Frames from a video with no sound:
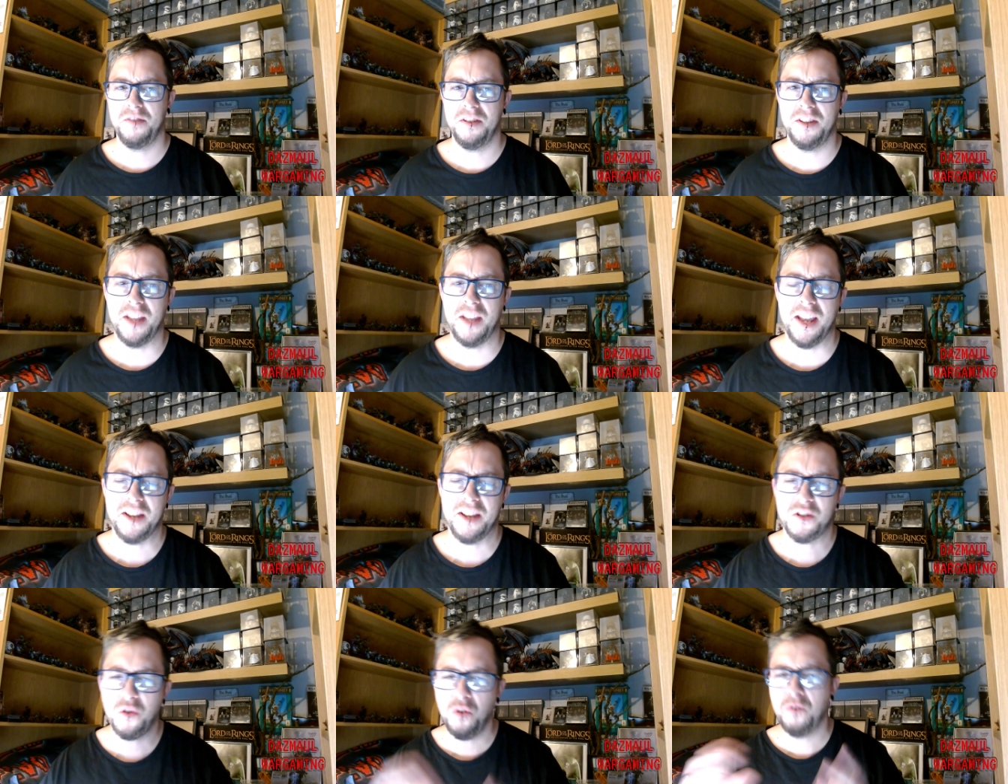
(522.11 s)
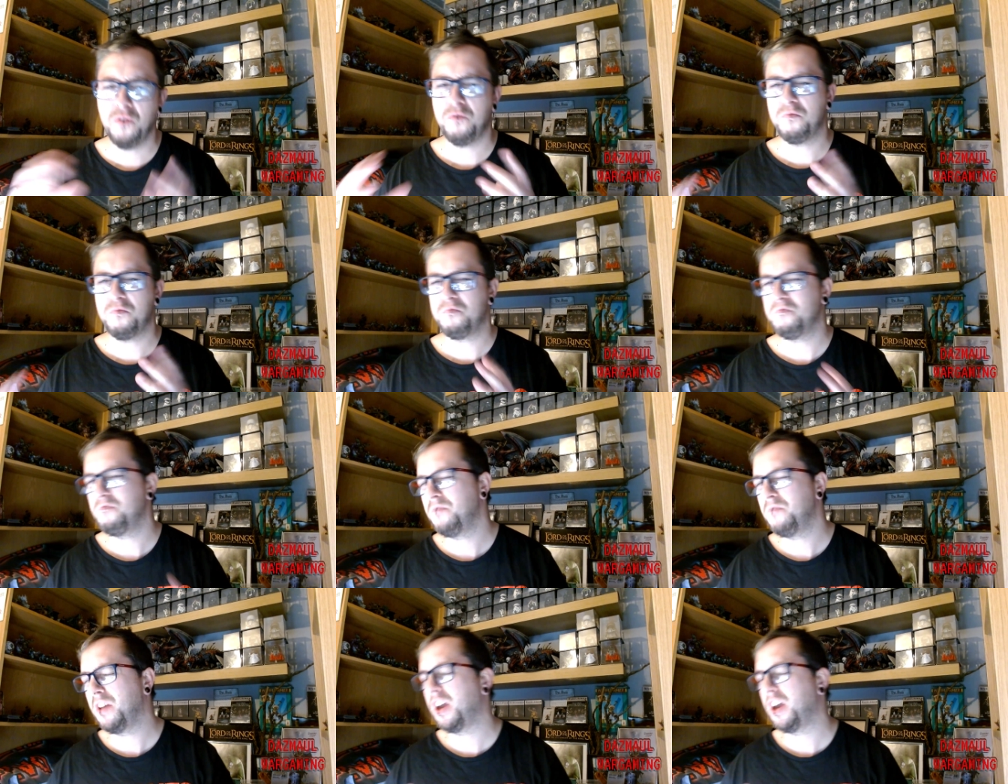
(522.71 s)
They're sort of,
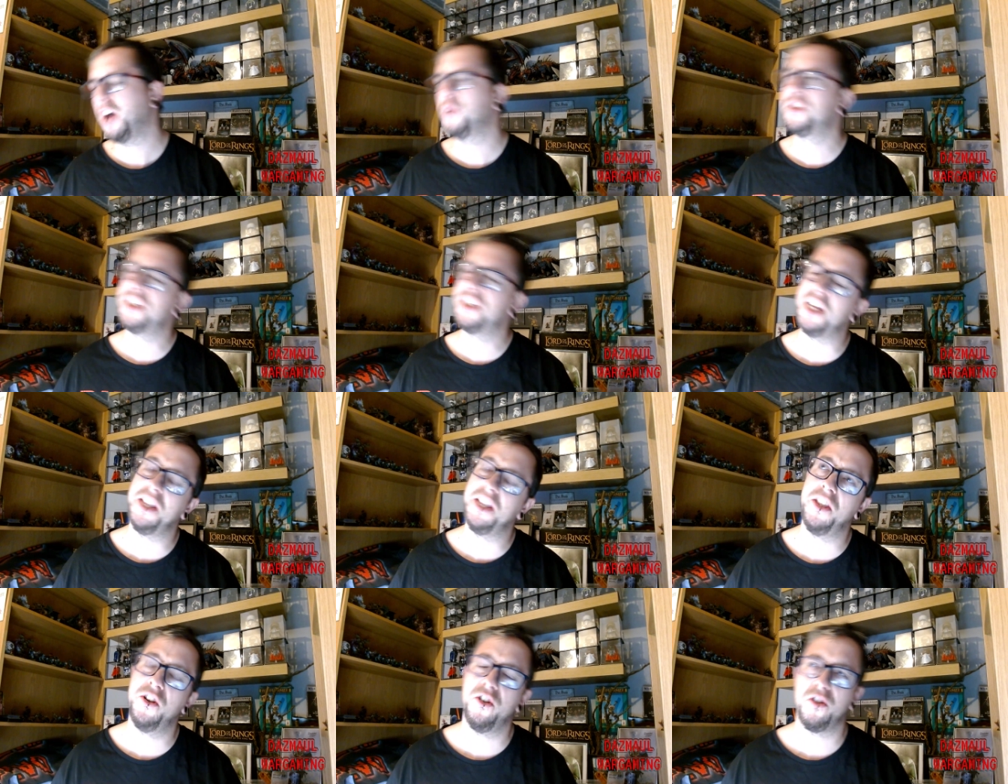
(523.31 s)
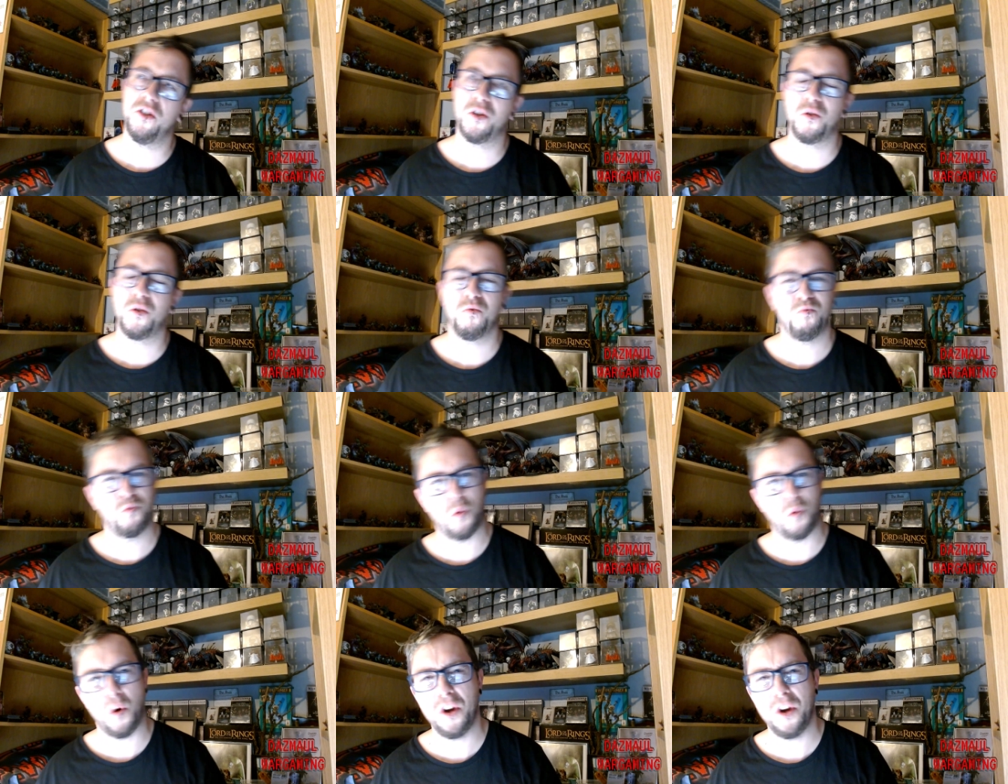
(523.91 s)
I'd say they're not
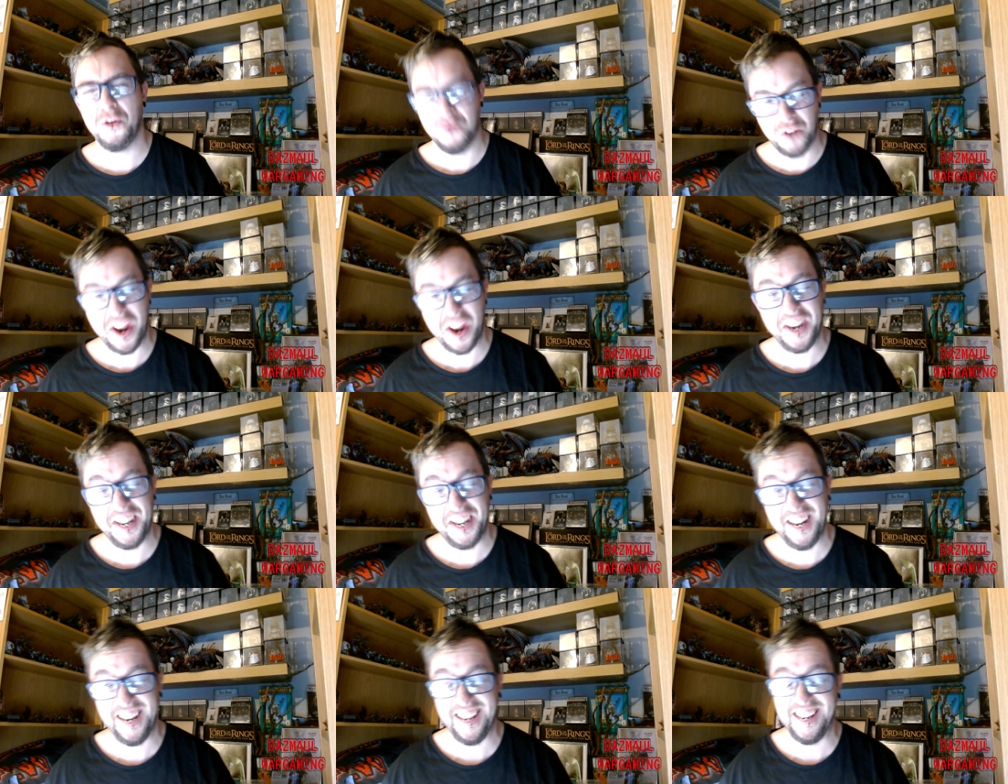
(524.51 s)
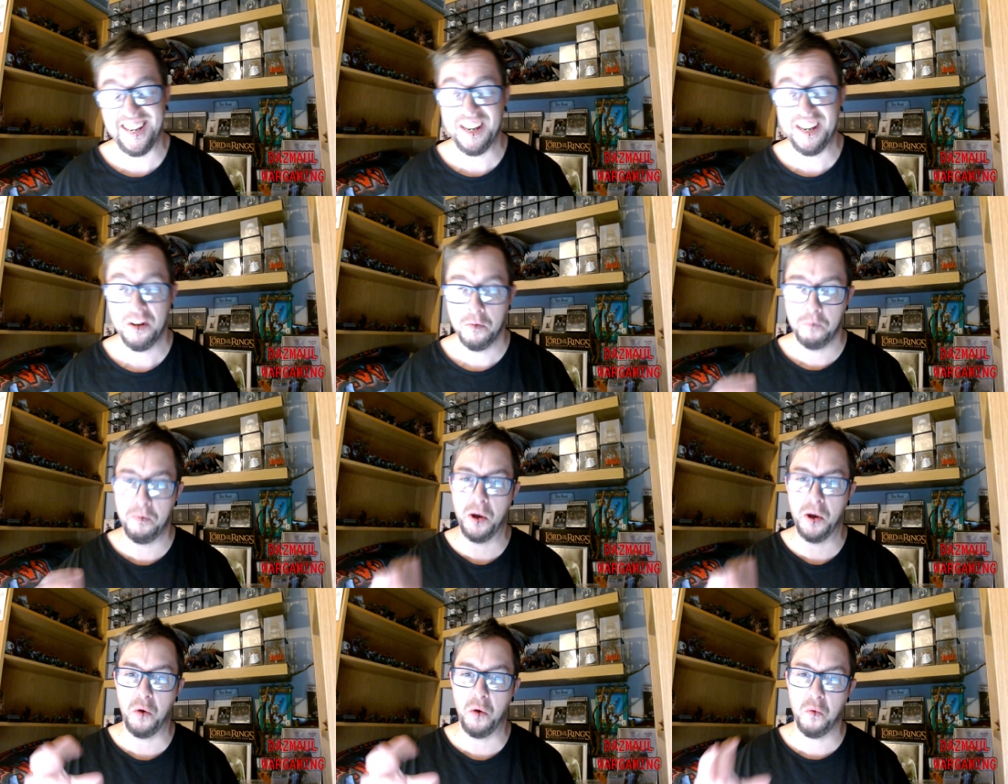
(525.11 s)
quite readily
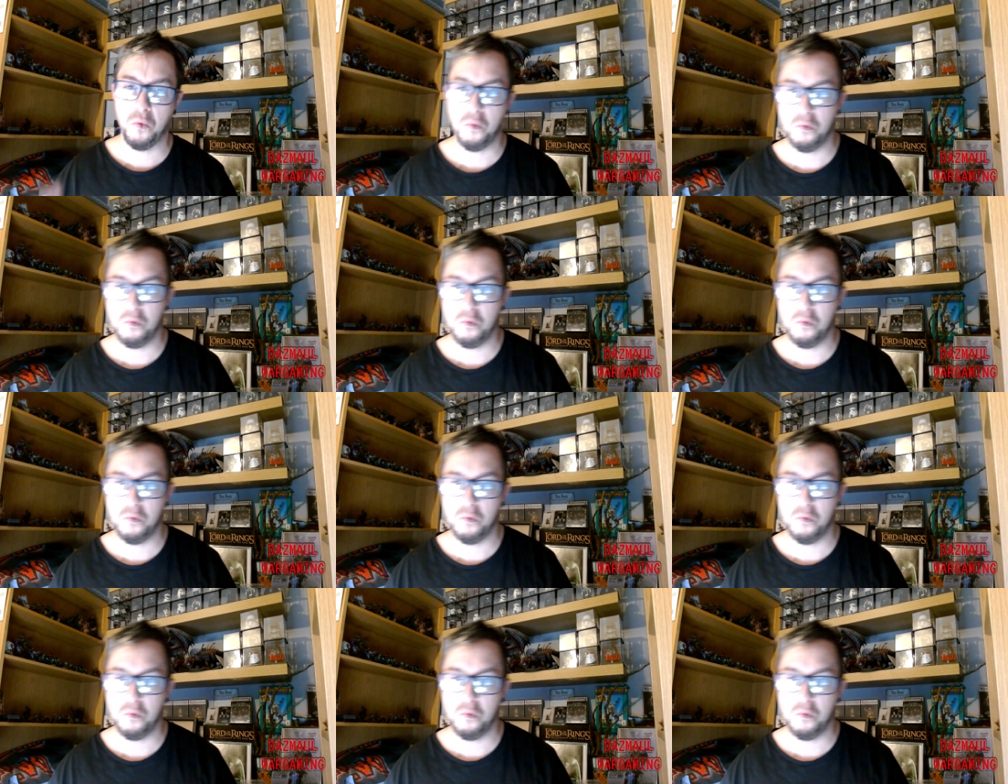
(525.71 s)
built